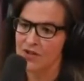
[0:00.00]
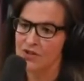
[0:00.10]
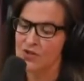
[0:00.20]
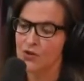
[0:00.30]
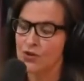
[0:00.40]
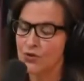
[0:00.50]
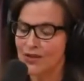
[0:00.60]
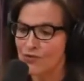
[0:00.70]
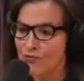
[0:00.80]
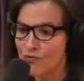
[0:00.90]
So you
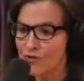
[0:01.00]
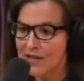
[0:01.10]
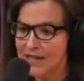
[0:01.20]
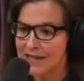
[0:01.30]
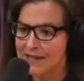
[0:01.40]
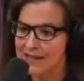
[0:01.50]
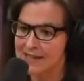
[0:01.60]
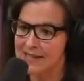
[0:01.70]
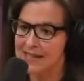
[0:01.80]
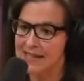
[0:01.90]
can really
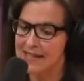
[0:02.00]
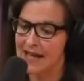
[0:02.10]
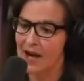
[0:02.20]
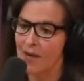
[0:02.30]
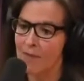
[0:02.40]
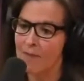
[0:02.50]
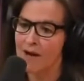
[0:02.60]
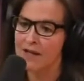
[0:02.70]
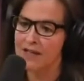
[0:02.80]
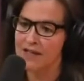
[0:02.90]
see how
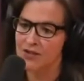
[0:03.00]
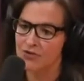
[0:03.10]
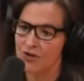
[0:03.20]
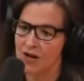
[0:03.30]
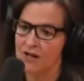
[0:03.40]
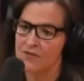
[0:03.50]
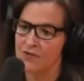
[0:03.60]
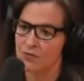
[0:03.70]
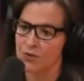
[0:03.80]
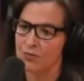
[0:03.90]
money drives
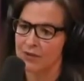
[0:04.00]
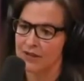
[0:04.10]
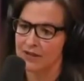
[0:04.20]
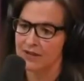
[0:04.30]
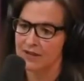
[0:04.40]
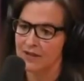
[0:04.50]
the rubric.